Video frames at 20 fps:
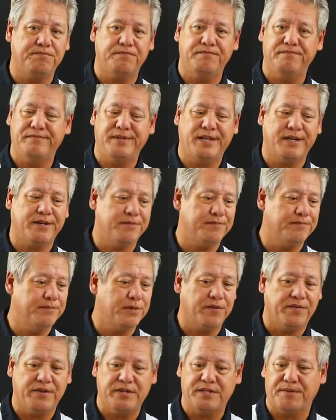
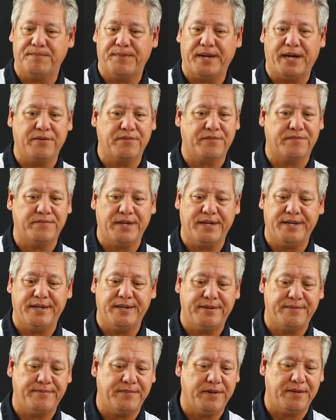movies about
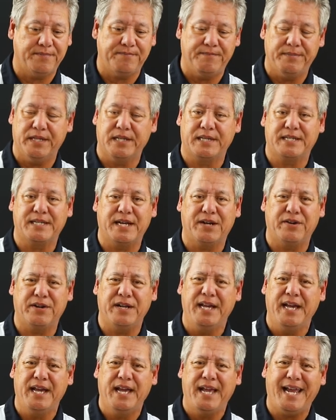
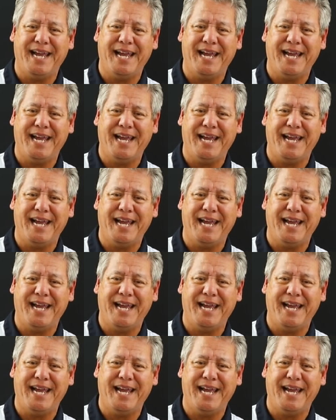military,